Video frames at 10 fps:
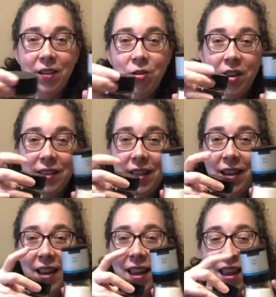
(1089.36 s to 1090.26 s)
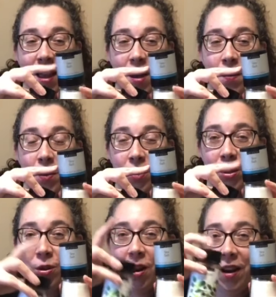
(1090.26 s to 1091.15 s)
dressing, put the
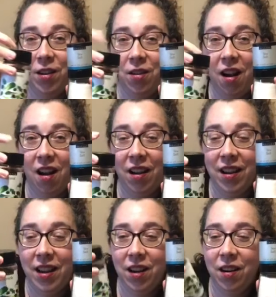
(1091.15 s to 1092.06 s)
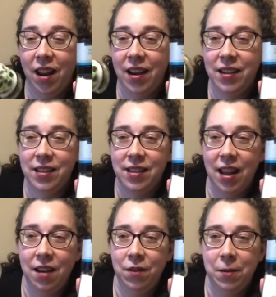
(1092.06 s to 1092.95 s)
grinder on here, and
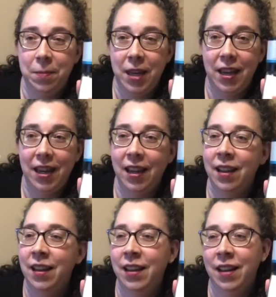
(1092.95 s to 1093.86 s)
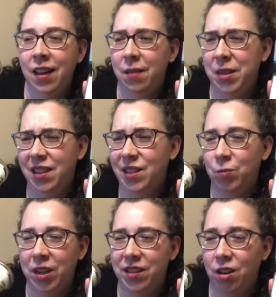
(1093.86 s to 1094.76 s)
instead of it being, I mean, this
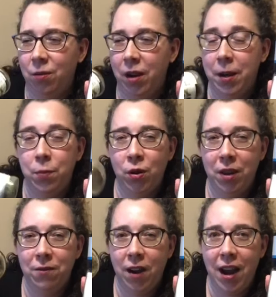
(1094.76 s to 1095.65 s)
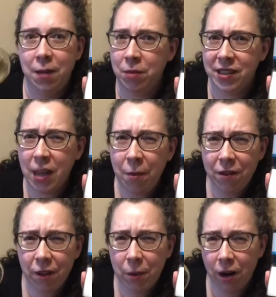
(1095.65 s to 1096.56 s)
one is already pretty fine, but some of
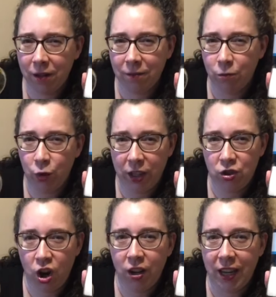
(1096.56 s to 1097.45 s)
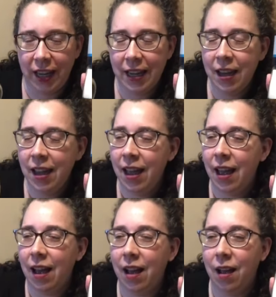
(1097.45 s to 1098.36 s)
them are really chunky.
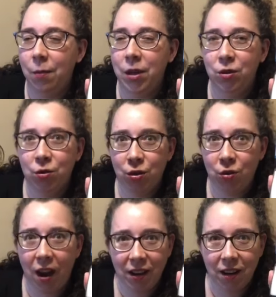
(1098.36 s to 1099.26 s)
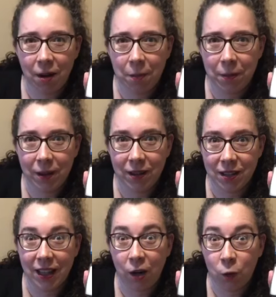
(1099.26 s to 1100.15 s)
You could grind it up into
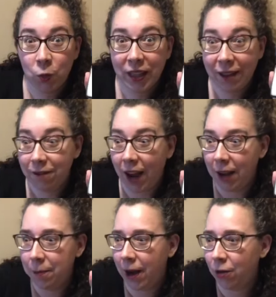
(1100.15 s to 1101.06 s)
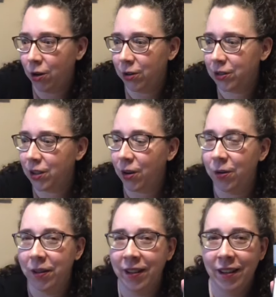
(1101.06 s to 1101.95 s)
like a really fine powder. So
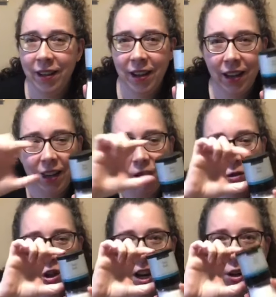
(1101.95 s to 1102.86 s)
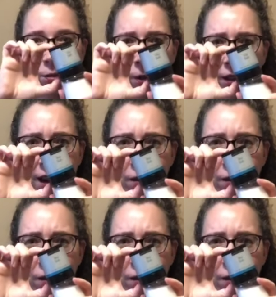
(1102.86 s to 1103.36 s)
interchangeable, never